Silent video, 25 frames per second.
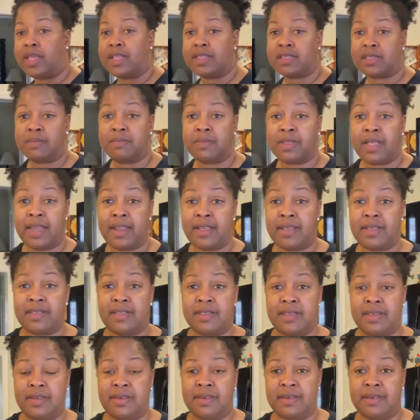some lettuce
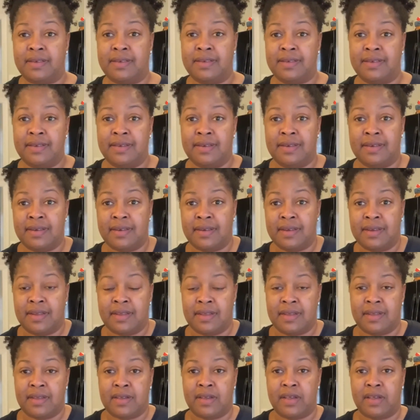and
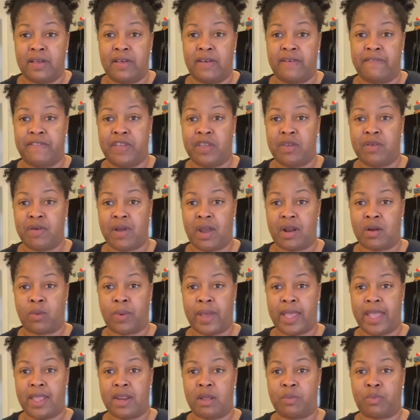figure out a
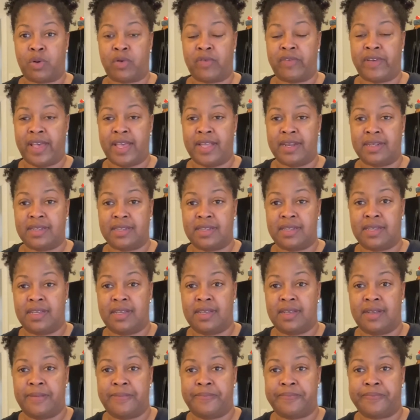way to prevent
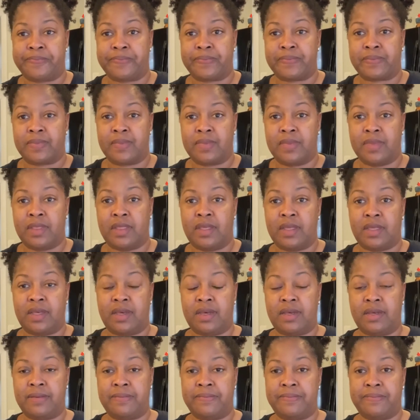
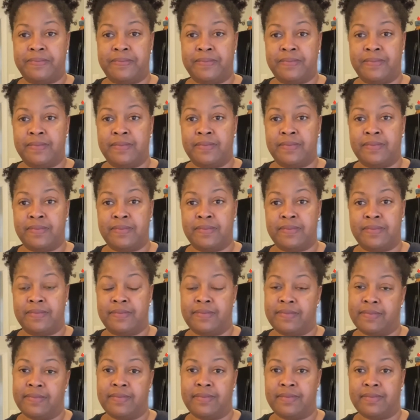the
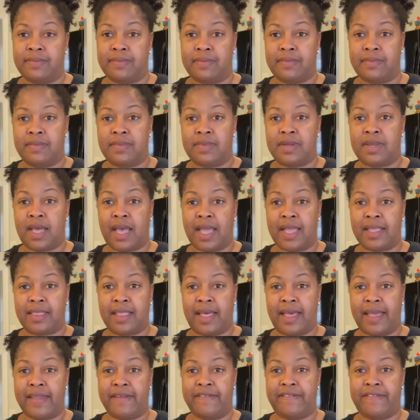
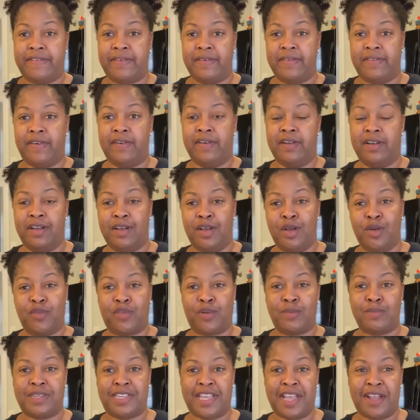nightlife from
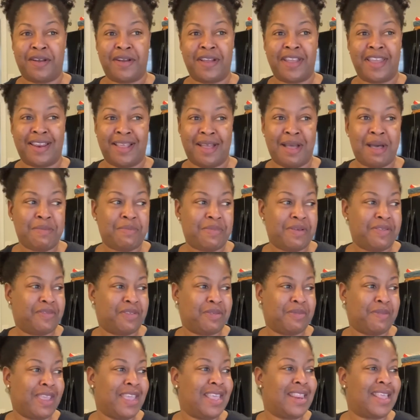tearing it up and from
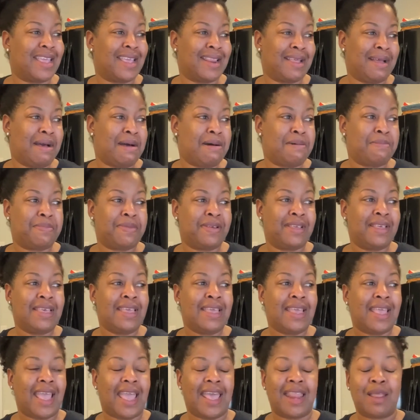eating it up.
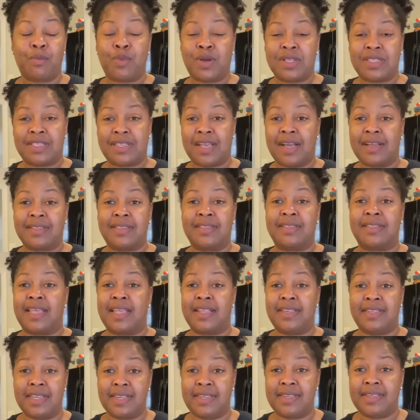And what sucks is they
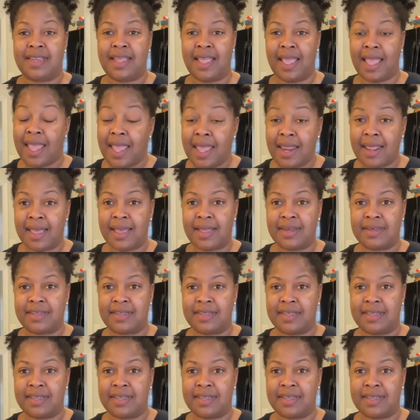didn't eat it,